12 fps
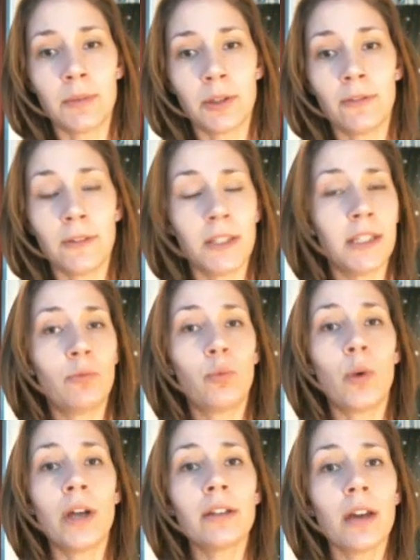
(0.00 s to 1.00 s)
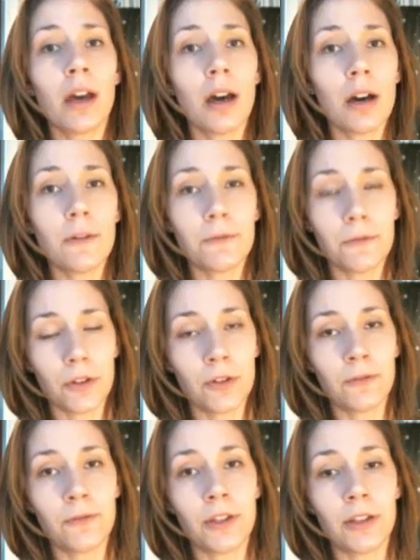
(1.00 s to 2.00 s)
So if he did 1/2
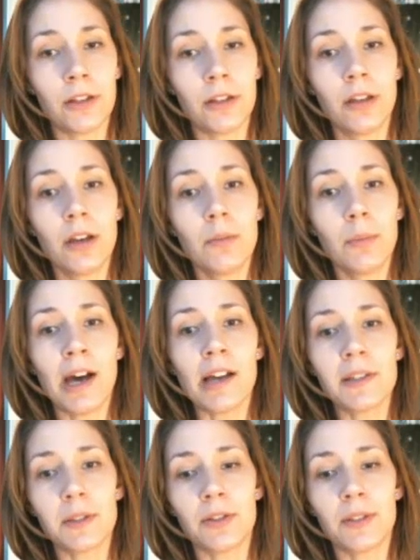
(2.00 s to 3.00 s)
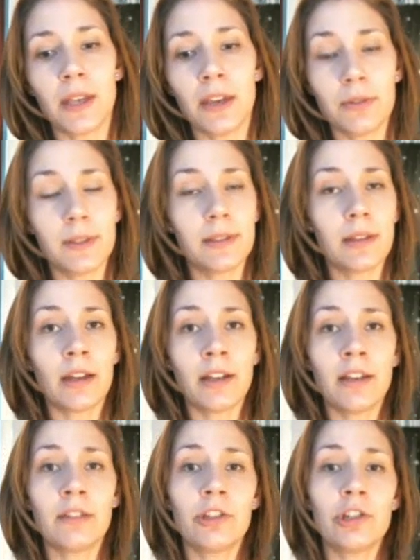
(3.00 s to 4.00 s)
of the bar, so say he was
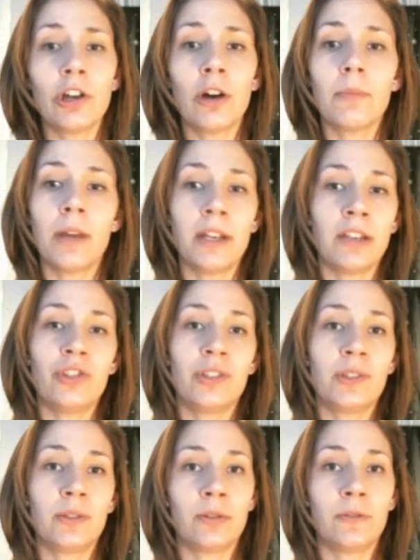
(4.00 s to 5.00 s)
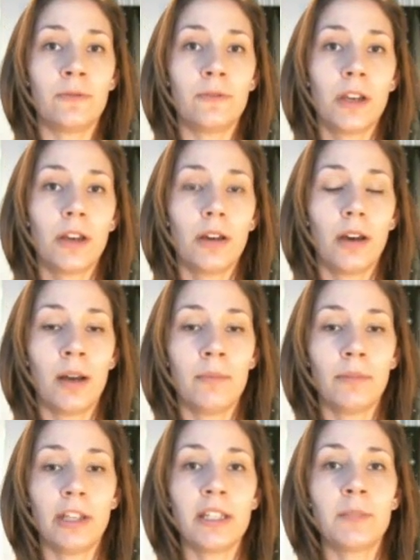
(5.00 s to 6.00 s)
starting at the top and he just sort of
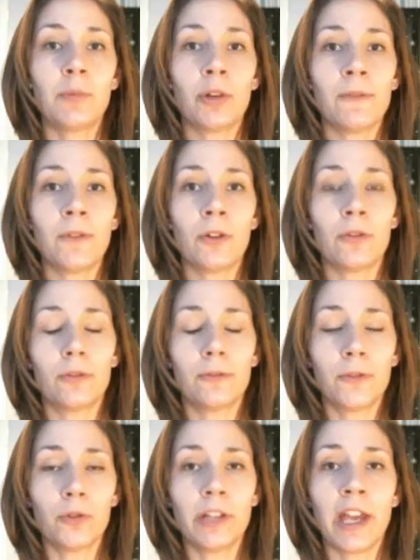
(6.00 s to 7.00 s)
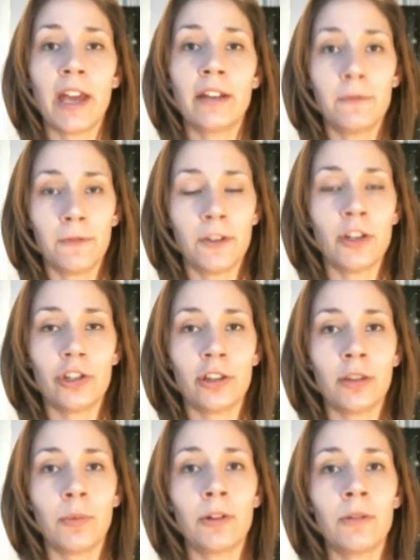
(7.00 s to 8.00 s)
let his body fall down and finished at
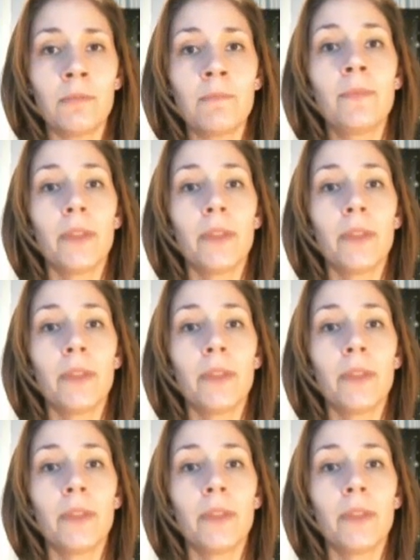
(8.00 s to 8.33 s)
the bottom,